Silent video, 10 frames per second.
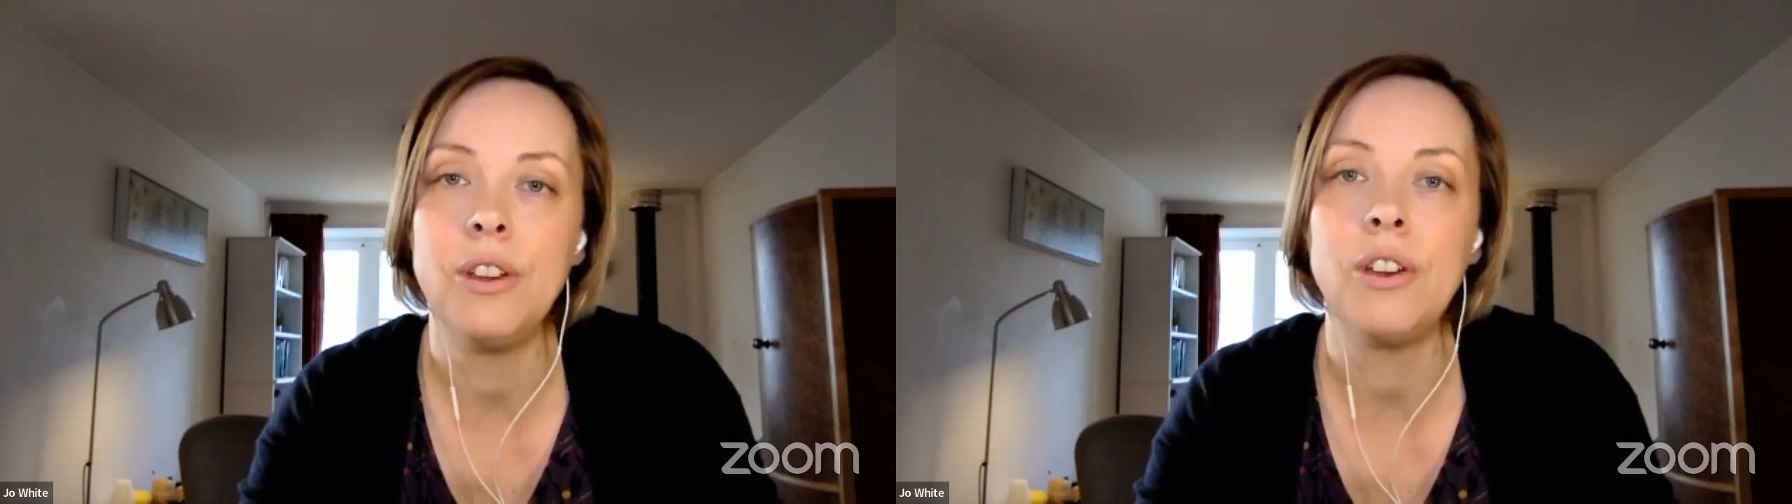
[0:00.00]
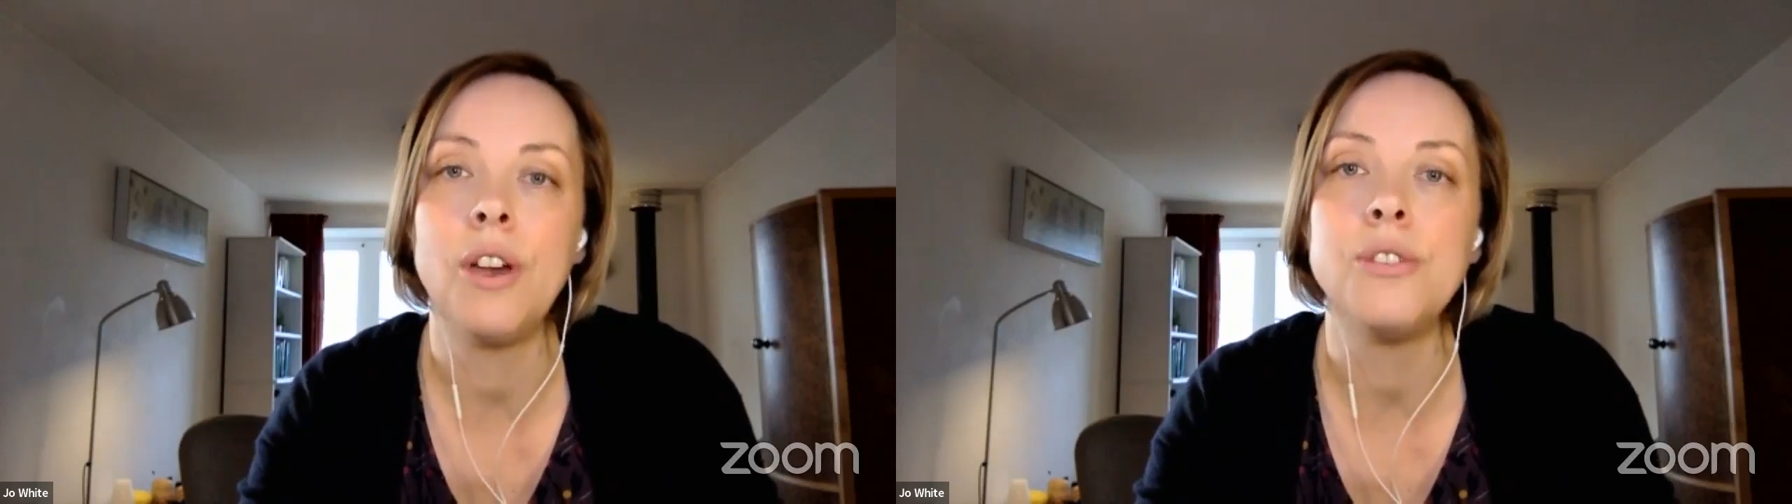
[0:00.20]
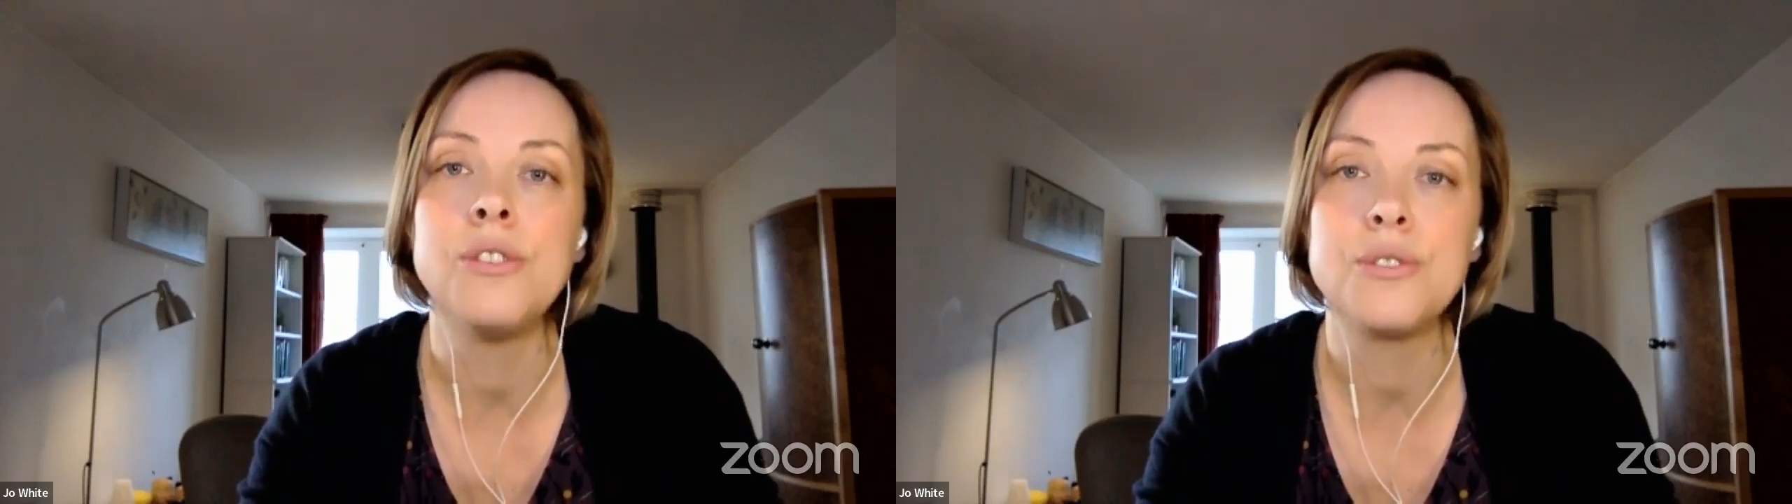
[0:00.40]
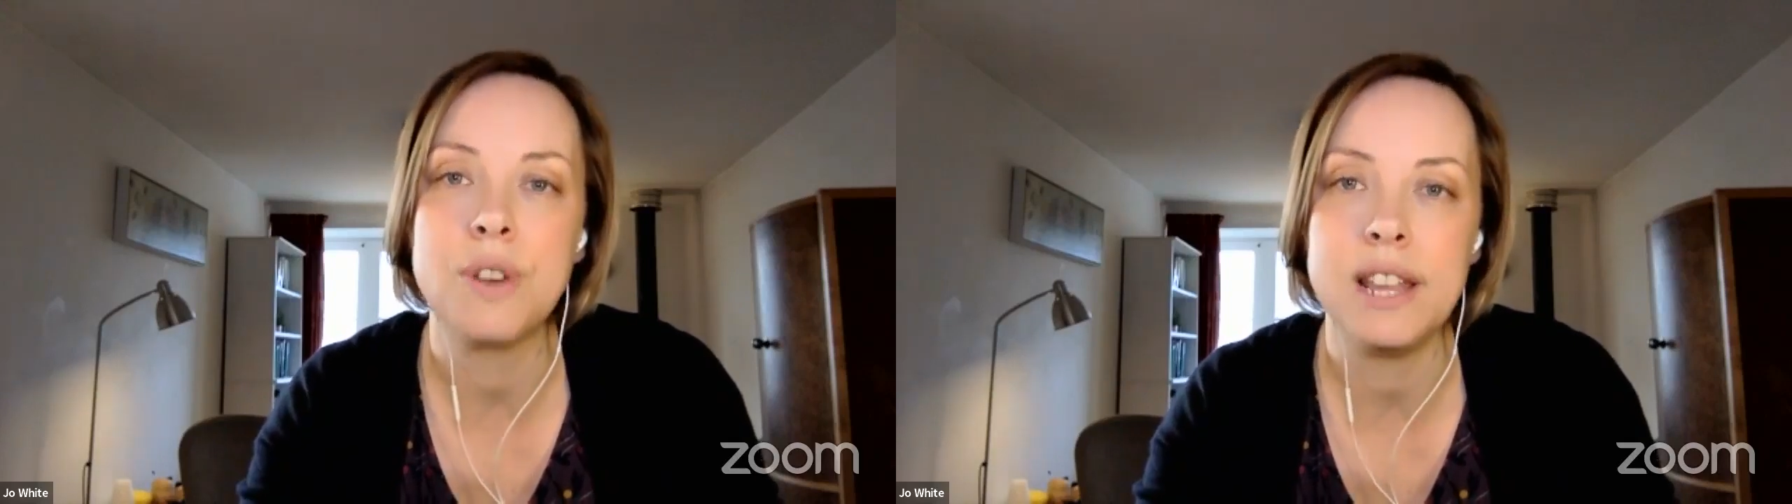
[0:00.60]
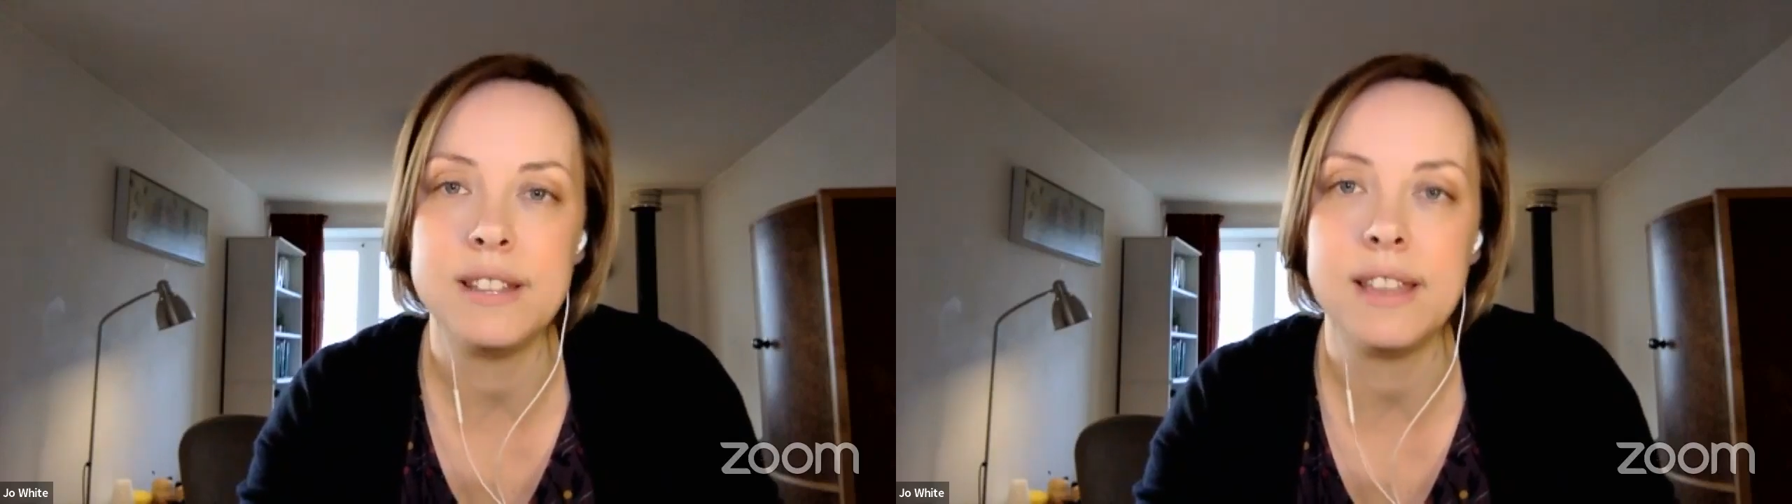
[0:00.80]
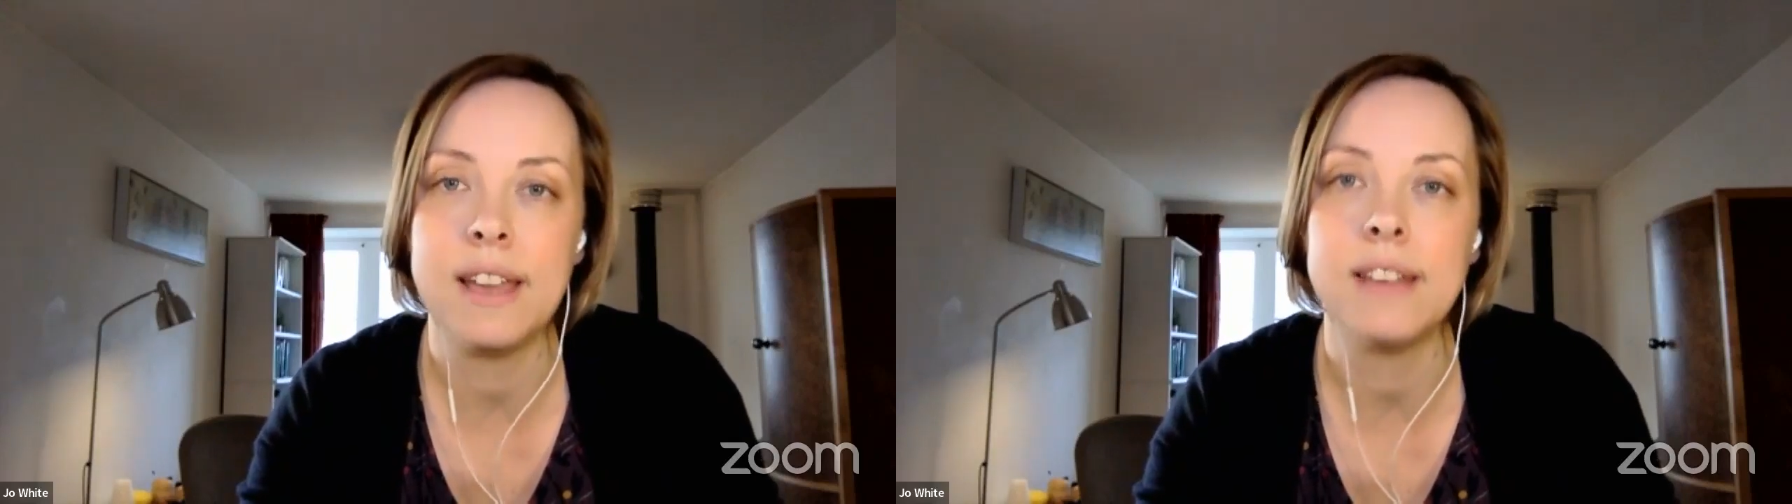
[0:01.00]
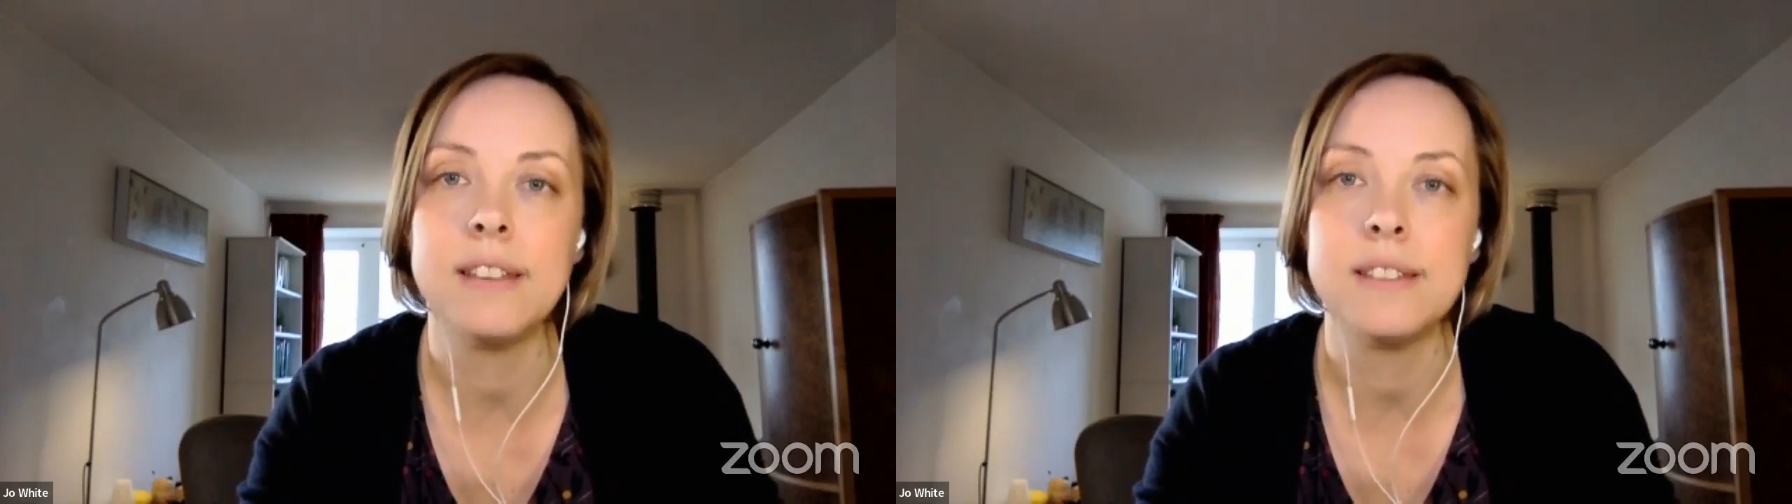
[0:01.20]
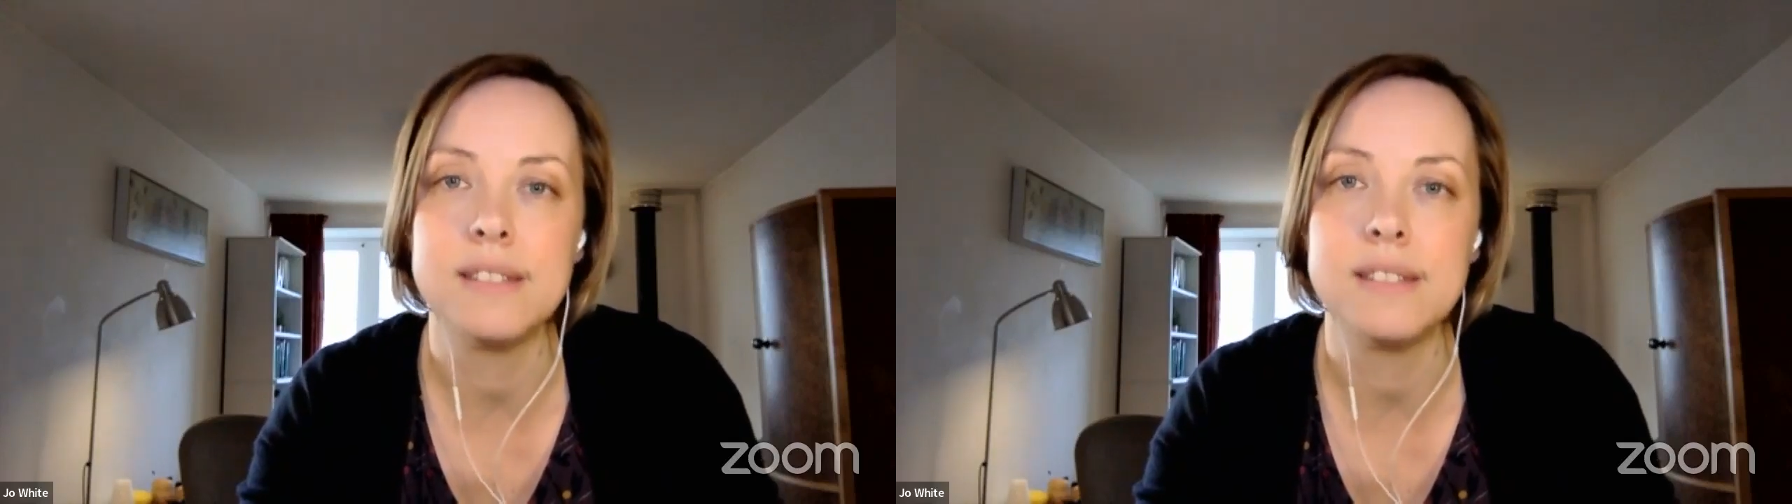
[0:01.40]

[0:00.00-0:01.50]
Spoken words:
go straight to that